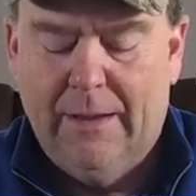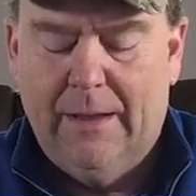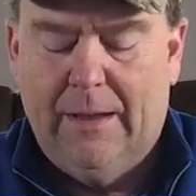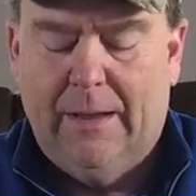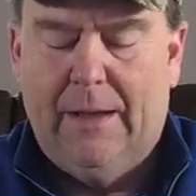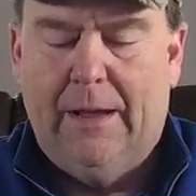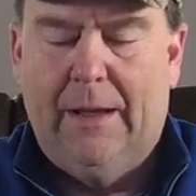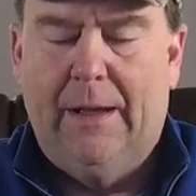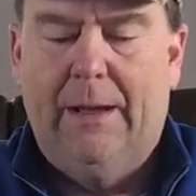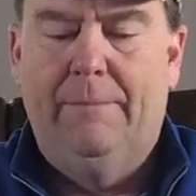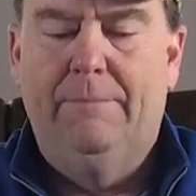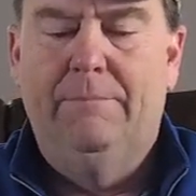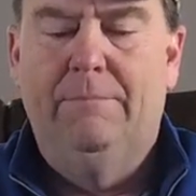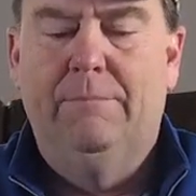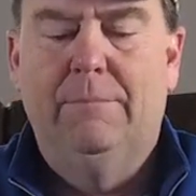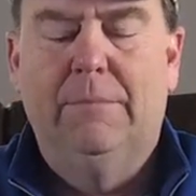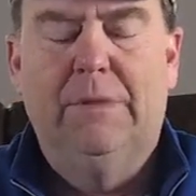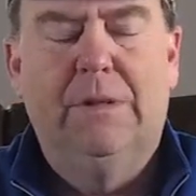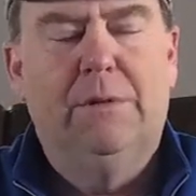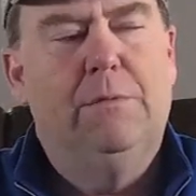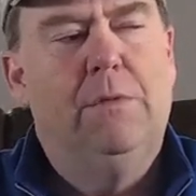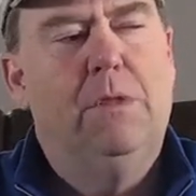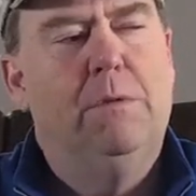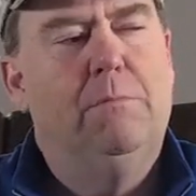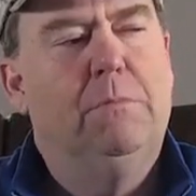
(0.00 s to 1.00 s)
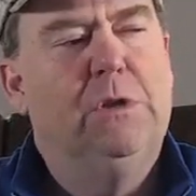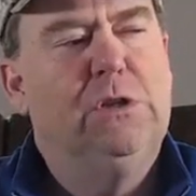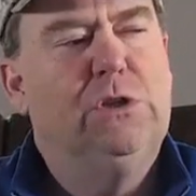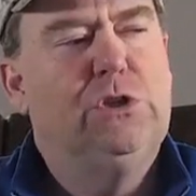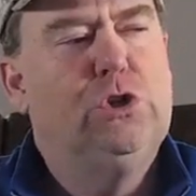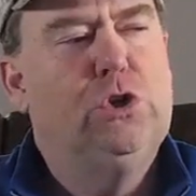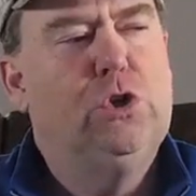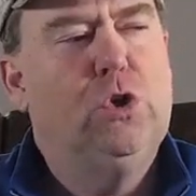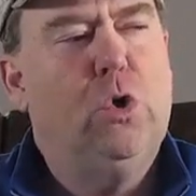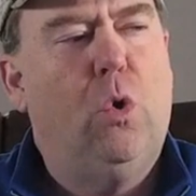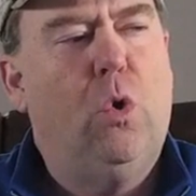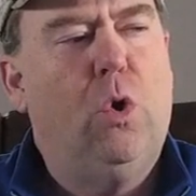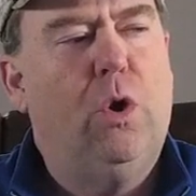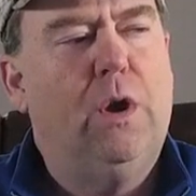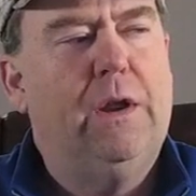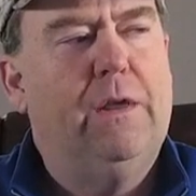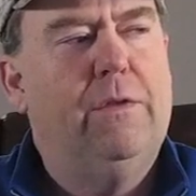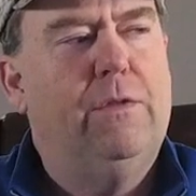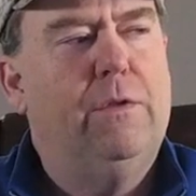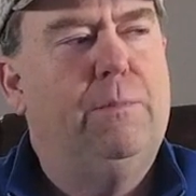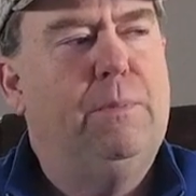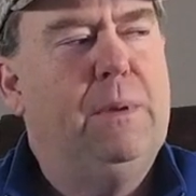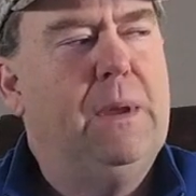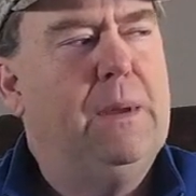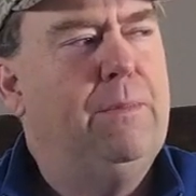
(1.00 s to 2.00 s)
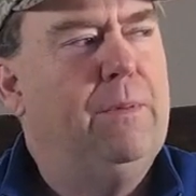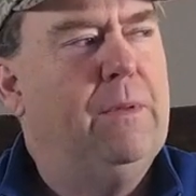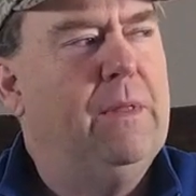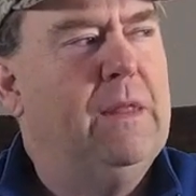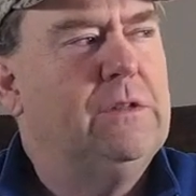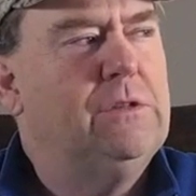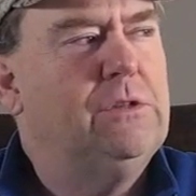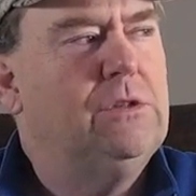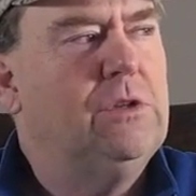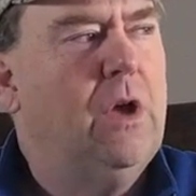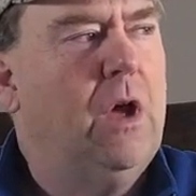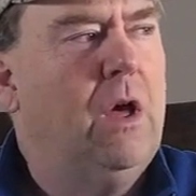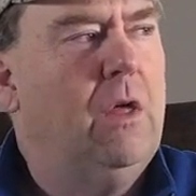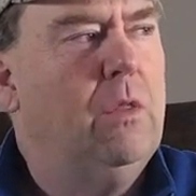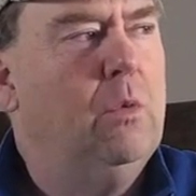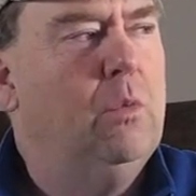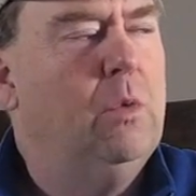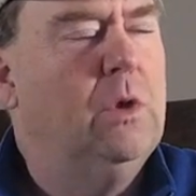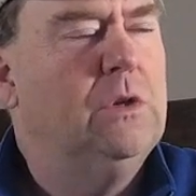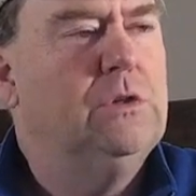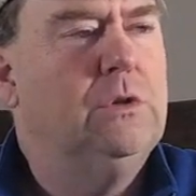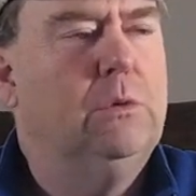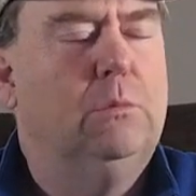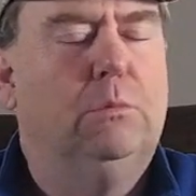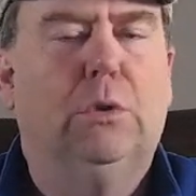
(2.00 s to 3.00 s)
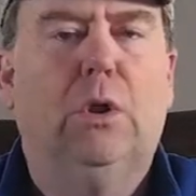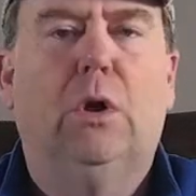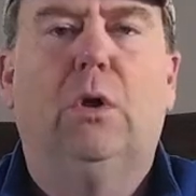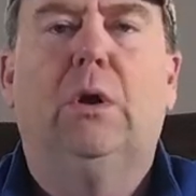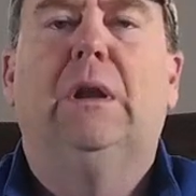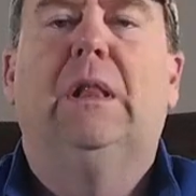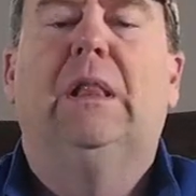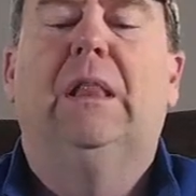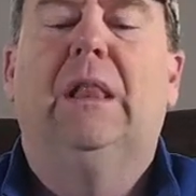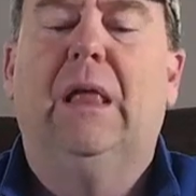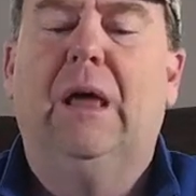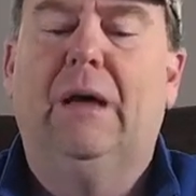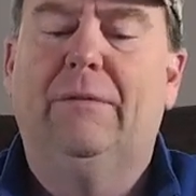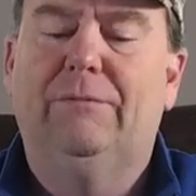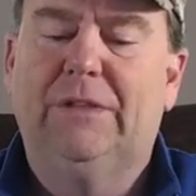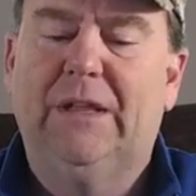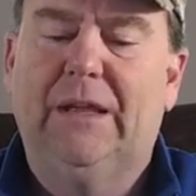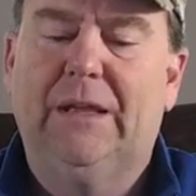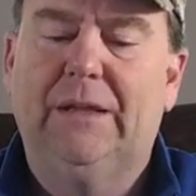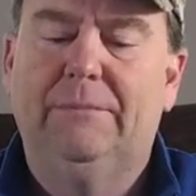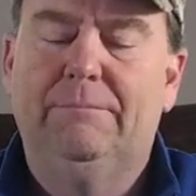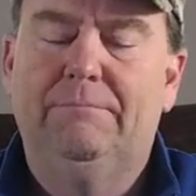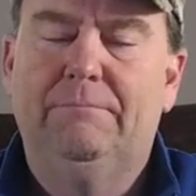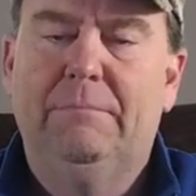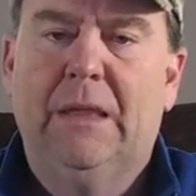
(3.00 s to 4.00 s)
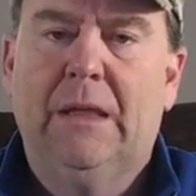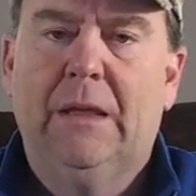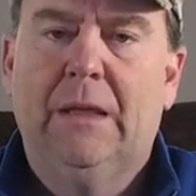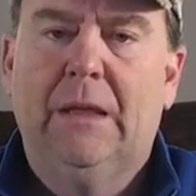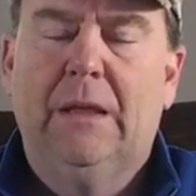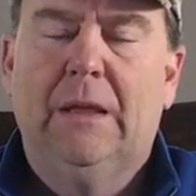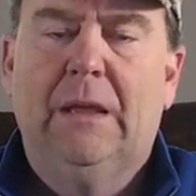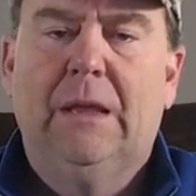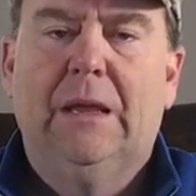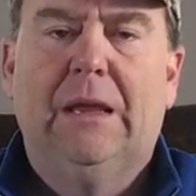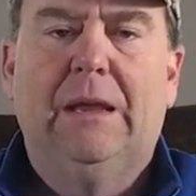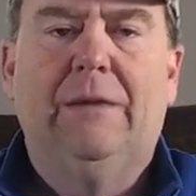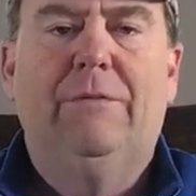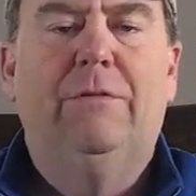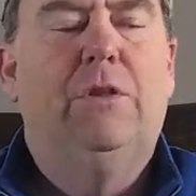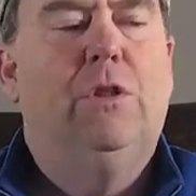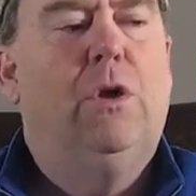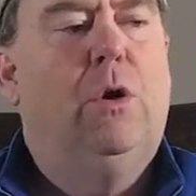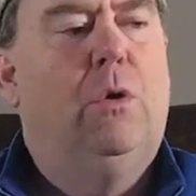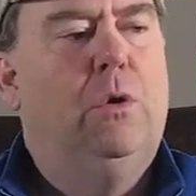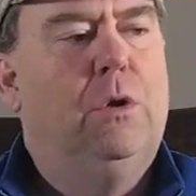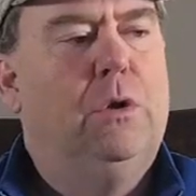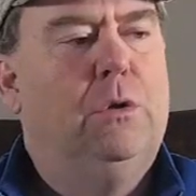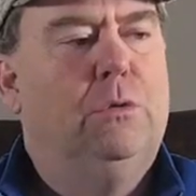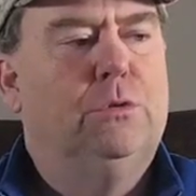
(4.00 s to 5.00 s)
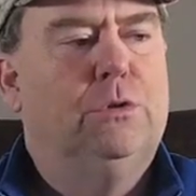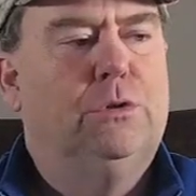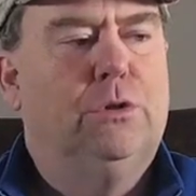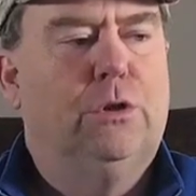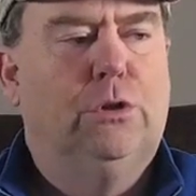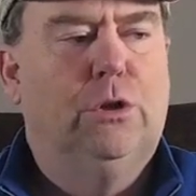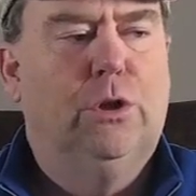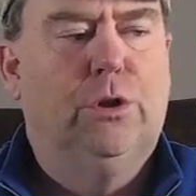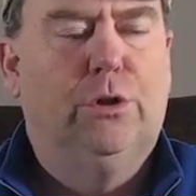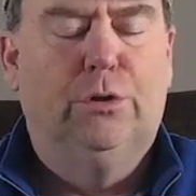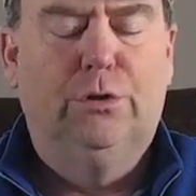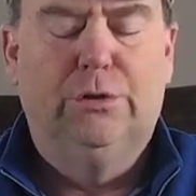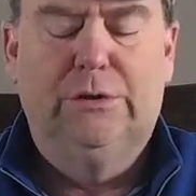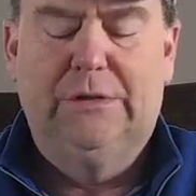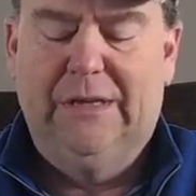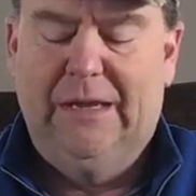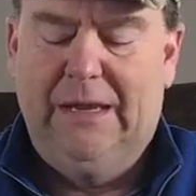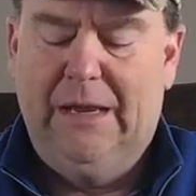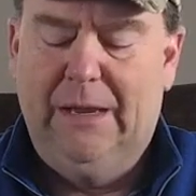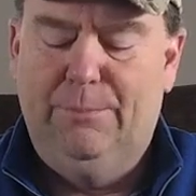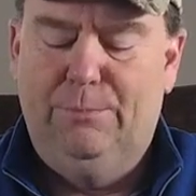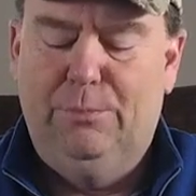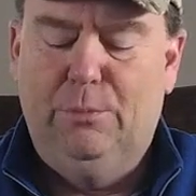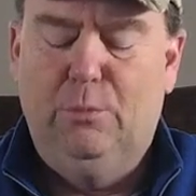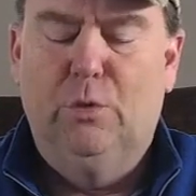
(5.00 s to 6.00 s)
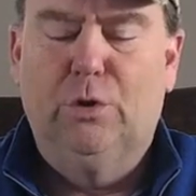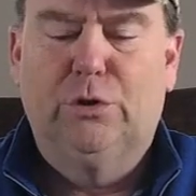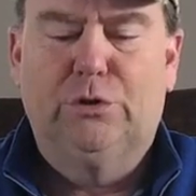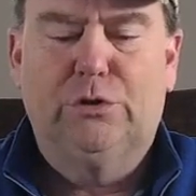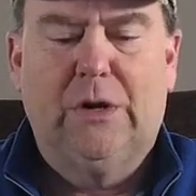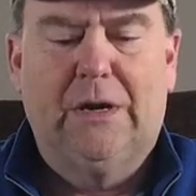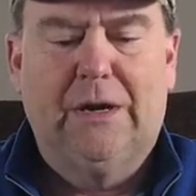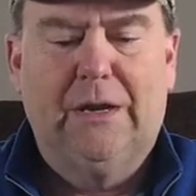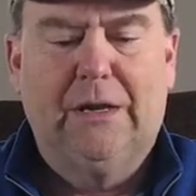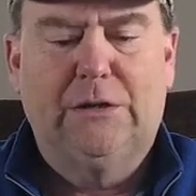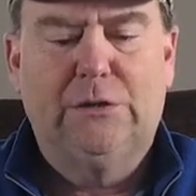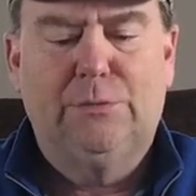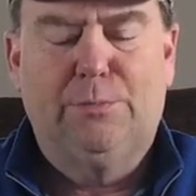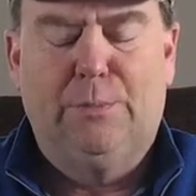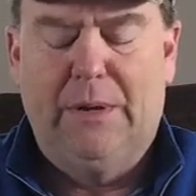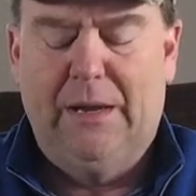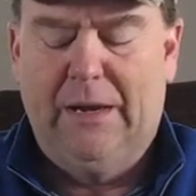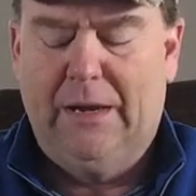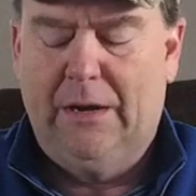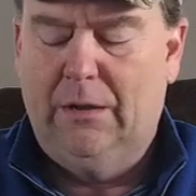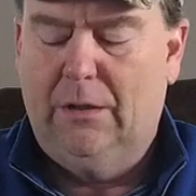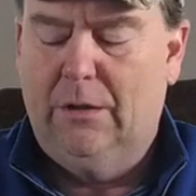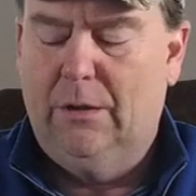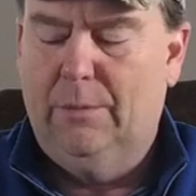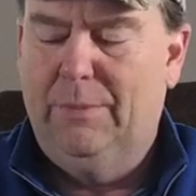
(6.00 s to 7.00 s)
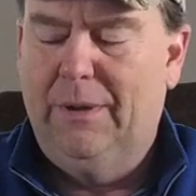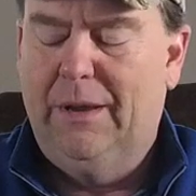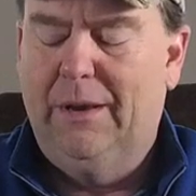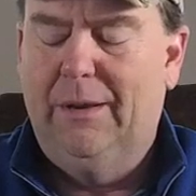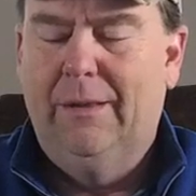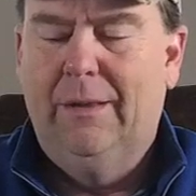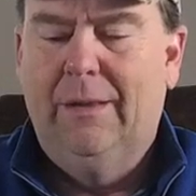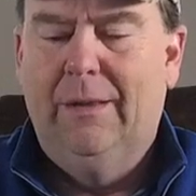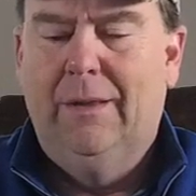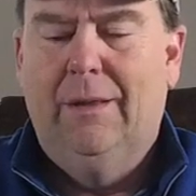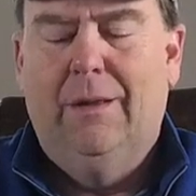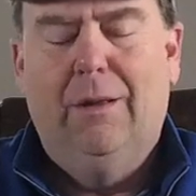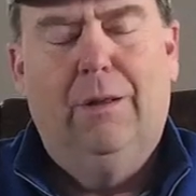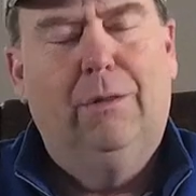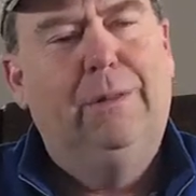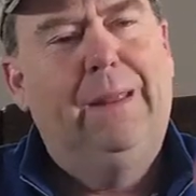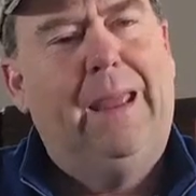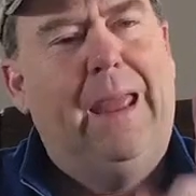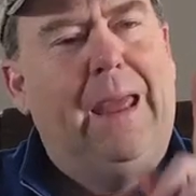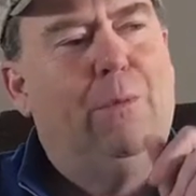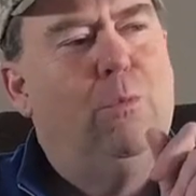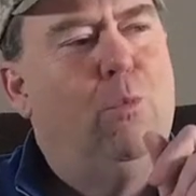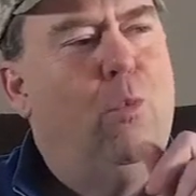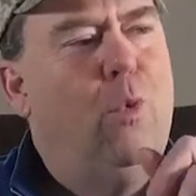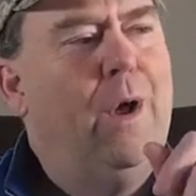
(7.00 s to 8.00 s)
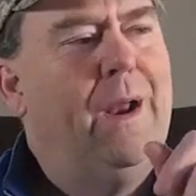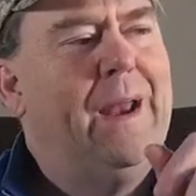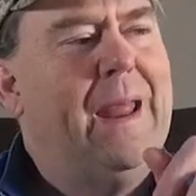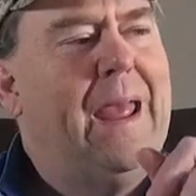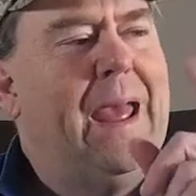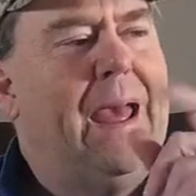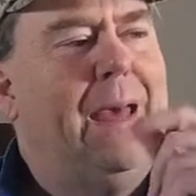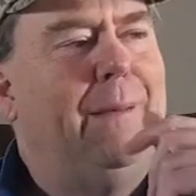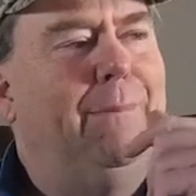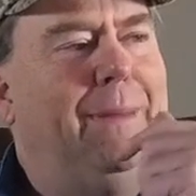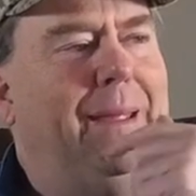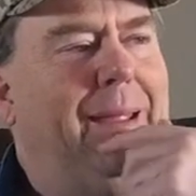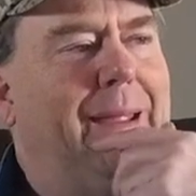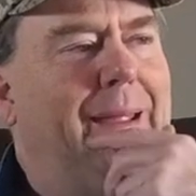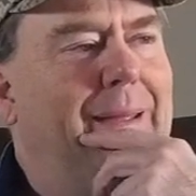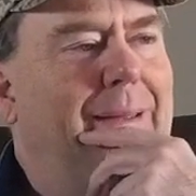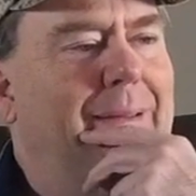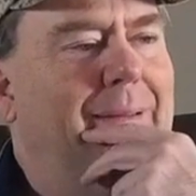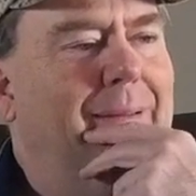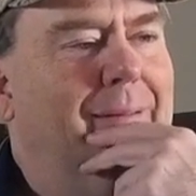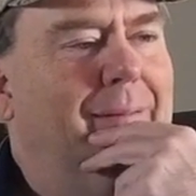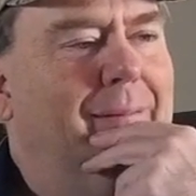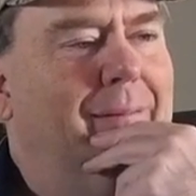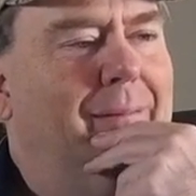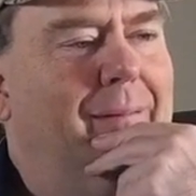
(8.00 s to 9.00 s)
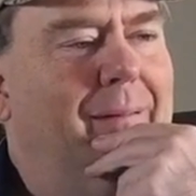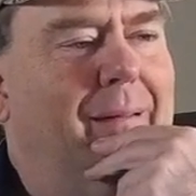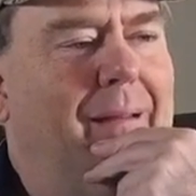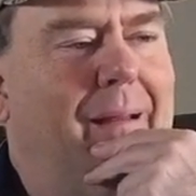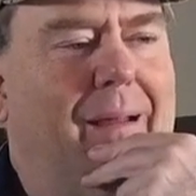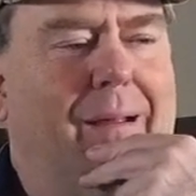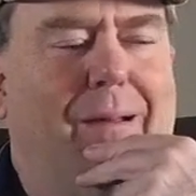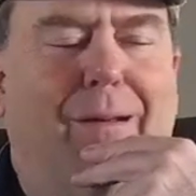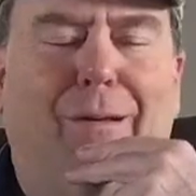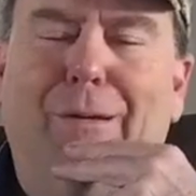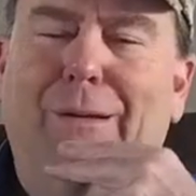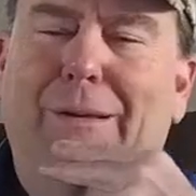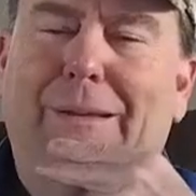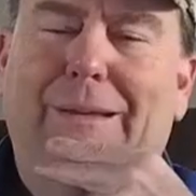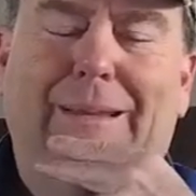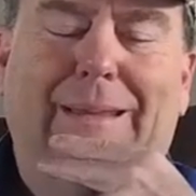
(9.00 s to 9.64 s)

Um, the, the majority of the people that saw the whistleblower loved it, even though it was a little deep. We'll try to explain it a little bit. Only had one at me. And I,